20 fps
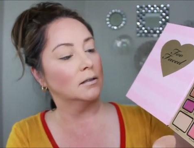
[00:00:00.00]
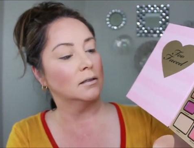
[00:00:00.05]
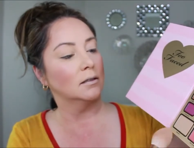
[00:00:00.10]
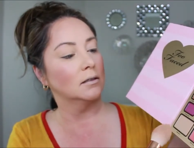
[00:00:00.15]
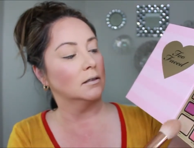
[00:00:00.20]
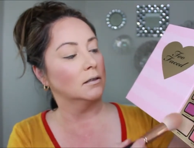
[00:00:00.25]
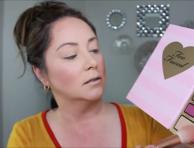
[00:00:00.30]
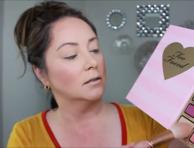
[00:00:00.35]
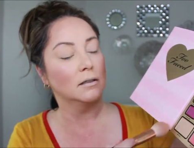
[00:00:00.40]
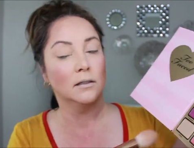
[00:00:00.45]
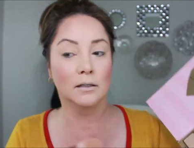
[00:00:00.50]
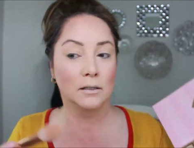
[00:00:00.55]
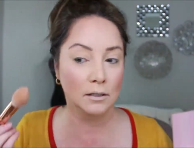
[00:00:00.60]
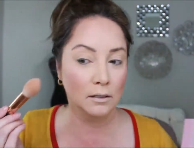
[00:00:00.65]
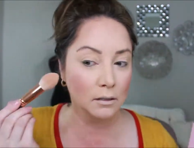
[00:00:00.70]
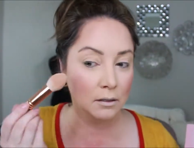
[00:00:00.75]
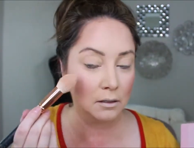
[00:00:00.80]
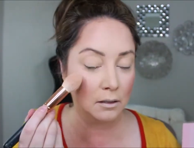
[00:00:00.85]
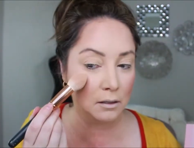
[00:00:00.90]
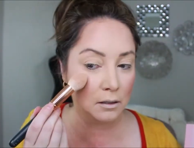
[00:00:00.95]

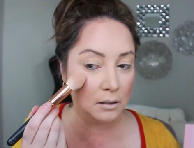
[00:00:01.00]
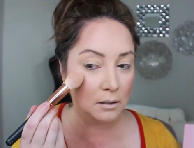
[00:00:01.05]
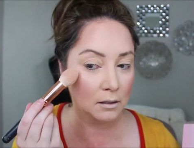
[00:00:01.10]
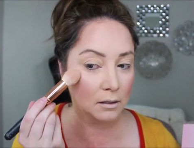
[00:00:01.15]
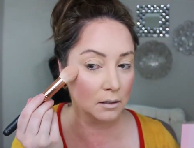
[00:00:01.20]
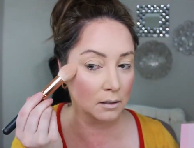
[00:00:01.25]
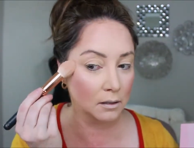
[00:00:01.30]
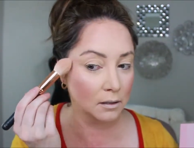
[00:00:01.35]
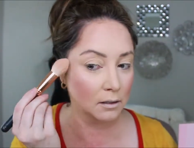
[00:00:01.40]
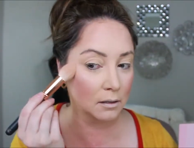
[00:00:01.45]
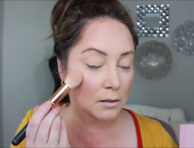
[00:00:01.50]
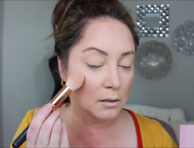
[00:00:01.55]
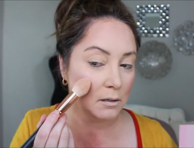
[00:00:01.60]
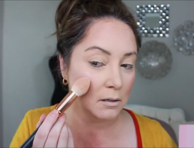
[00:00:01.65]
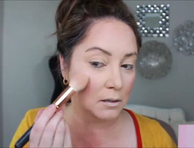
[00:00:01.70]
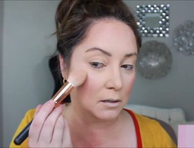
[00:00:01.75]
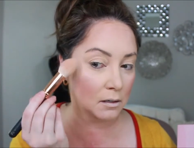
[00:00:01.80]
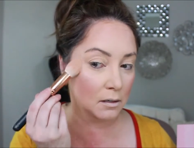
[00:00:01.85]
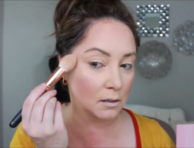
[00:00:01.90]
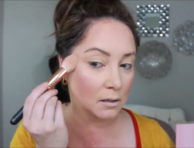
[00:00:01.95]

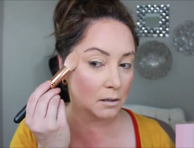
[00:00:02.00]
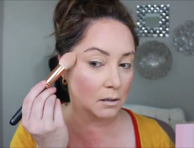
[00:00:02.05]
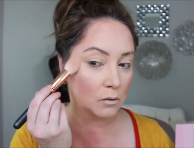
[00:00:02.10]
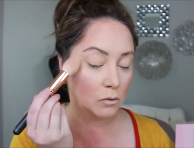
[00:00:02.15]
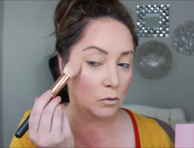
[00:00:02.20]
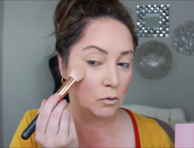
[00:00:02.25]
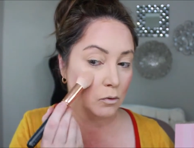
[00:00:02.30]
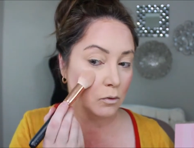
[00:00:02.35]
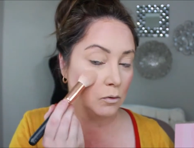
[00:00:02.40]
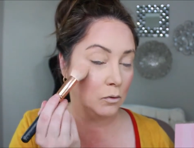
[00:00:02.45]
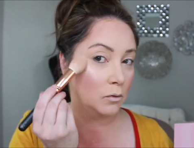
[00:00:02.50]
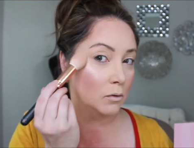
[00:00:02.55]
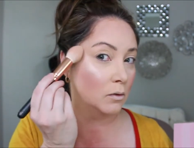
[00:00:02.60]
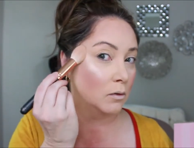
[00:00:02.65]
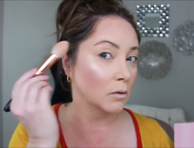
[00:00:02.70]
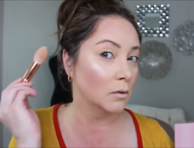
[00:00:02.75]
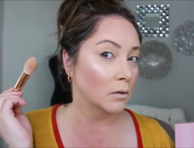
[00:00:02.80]
Nothing is said.